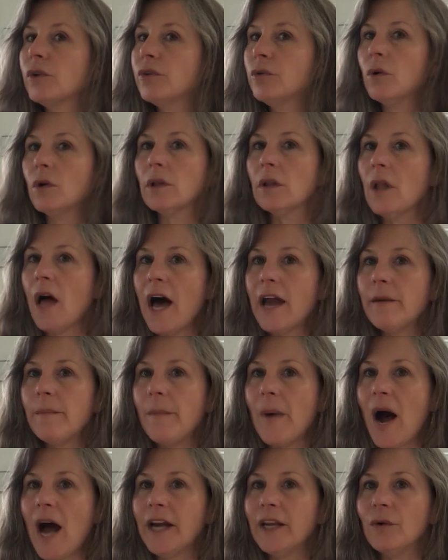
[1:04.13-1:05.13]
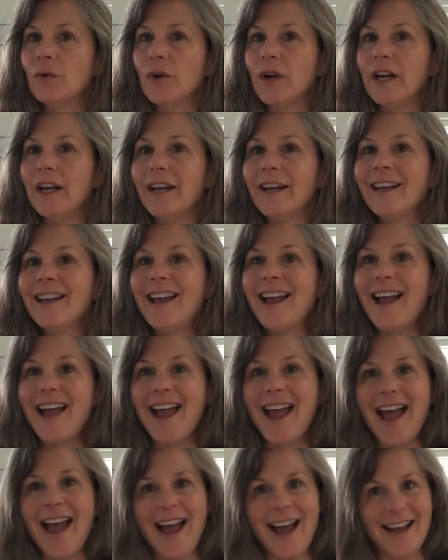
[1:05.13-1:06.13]
we'll do a lot of body reading
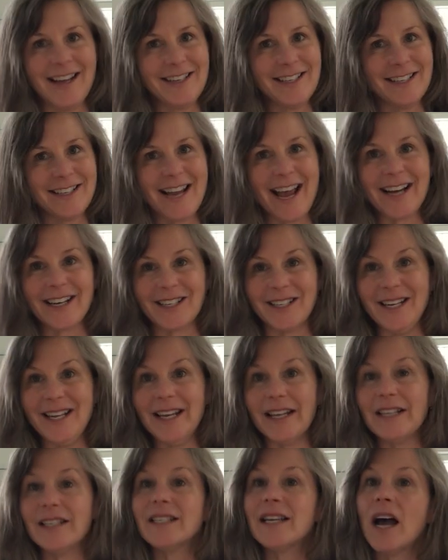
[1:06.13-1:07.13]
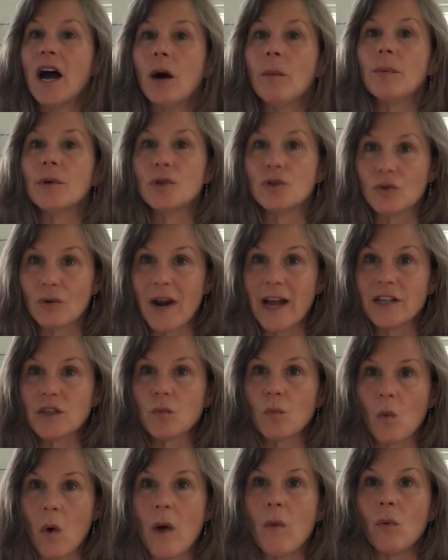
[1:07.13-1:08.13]
and techniques to help
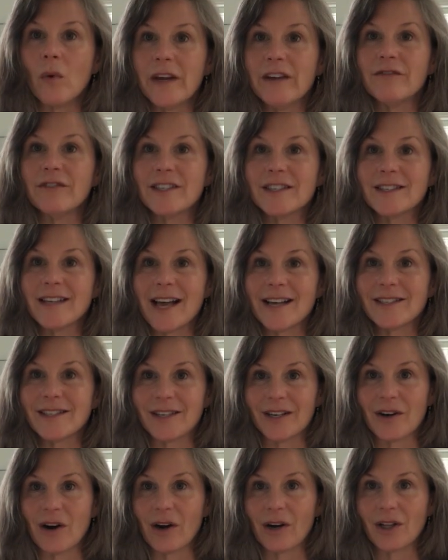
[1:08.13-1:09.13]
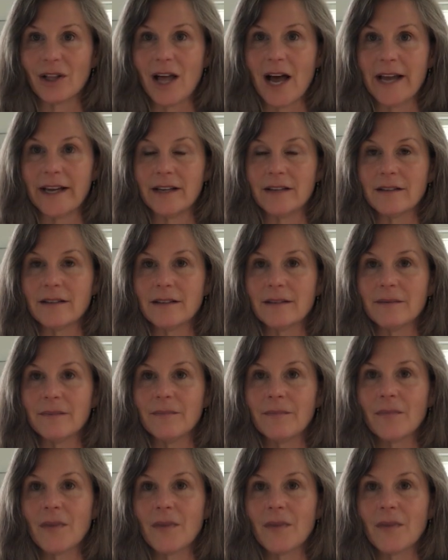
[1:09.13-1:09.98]
address what we've assessed in our clients.